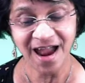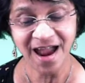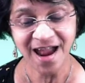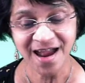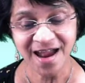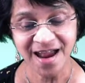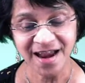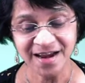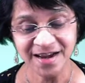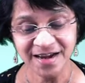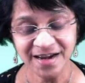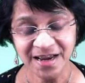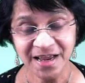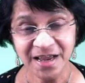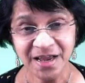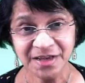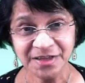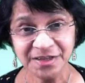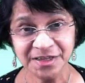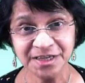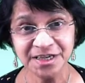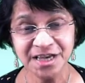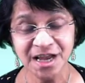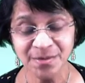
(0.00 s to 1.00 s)
And
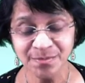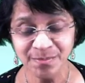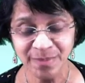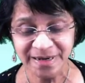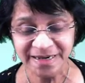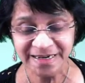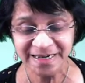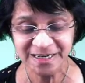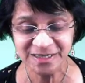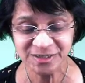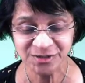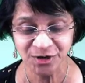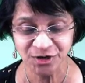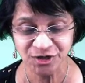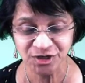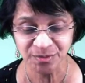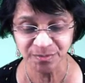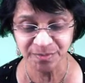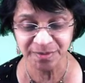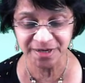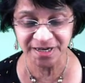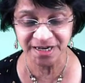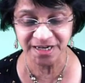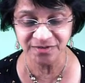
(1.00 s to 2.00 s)
the numbering is going
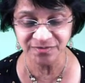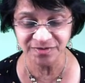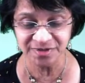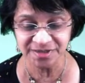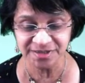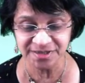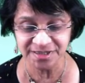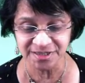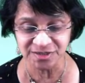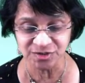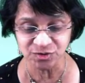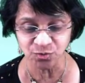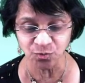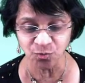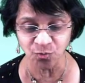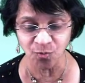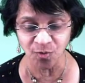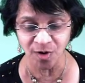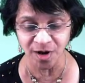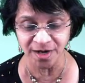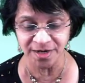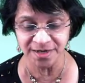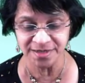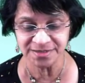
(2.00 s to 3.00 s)
to begin with this
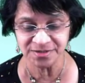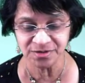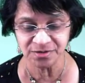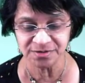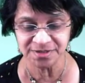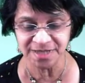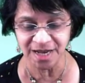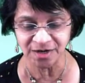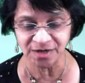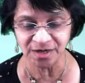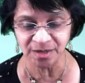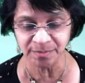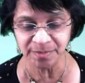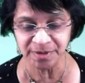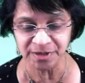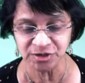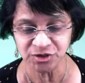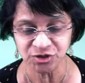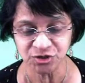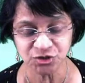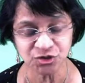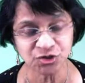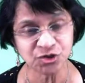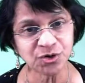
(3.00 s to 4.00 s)
one, so that will
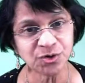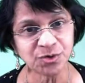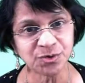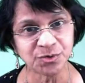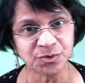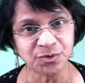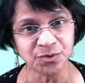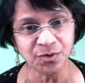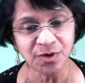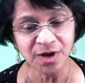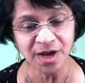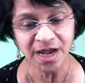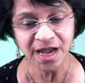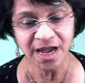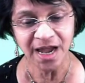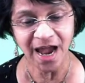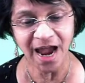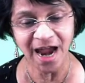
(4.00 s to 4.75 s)
be 2.